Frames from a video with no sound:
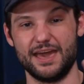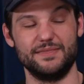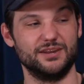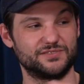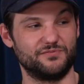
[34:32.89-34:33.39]

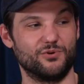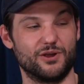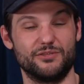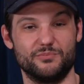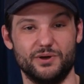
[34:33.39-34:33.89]
And then his 4
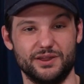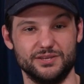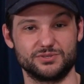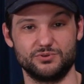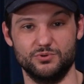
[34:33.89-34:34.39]
other
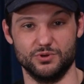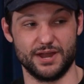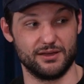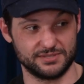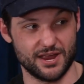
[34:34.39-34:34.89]
buddies, who are
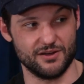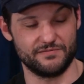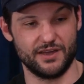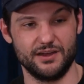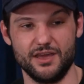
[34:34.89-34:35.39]
now
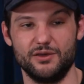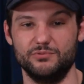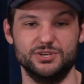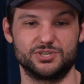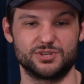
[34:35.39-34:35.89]
terrified,
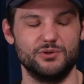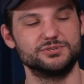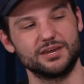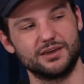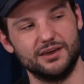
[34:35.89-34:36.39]
it
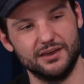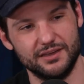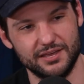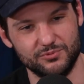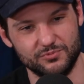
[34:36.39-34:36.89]
was like
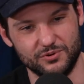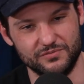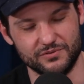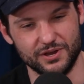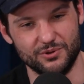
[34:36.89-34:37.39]
in
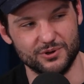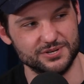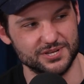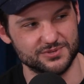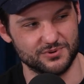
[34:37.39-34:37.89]
Wolverine
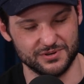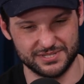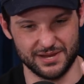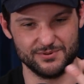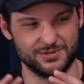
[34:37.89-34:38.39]
Origins where
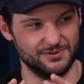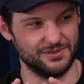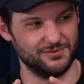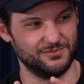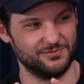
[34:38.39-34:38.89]
Sabretooth
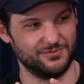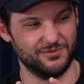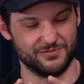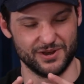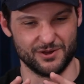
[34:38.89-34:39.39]
and
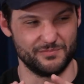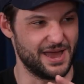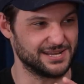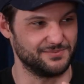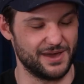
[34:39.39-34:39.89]
Wolverine are
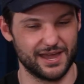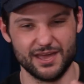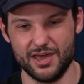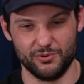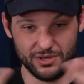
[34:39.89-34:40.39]
back to back.
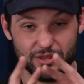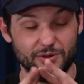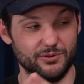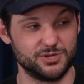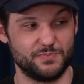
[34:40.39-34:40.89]
We
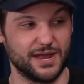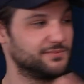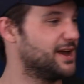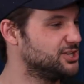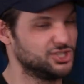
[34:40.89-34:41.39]
literally were just back to
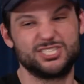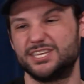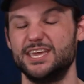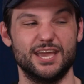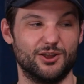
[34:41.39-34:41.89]
back, just
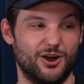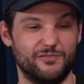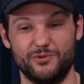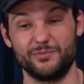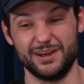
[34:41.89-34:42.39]
teeing
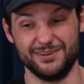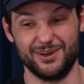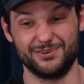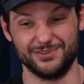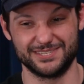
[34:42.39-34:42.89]
off. One of my
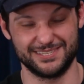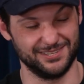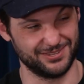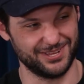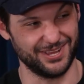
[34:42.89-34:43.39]
knuckles
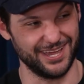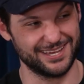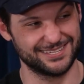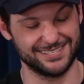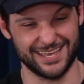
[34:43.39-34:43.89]
still
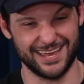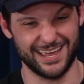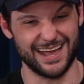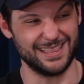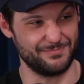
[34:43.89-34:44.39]
clicks because I hit a
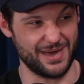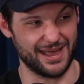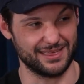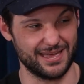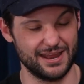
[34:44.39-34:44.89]
guy in the
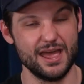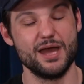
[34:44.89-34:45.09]
back of the head.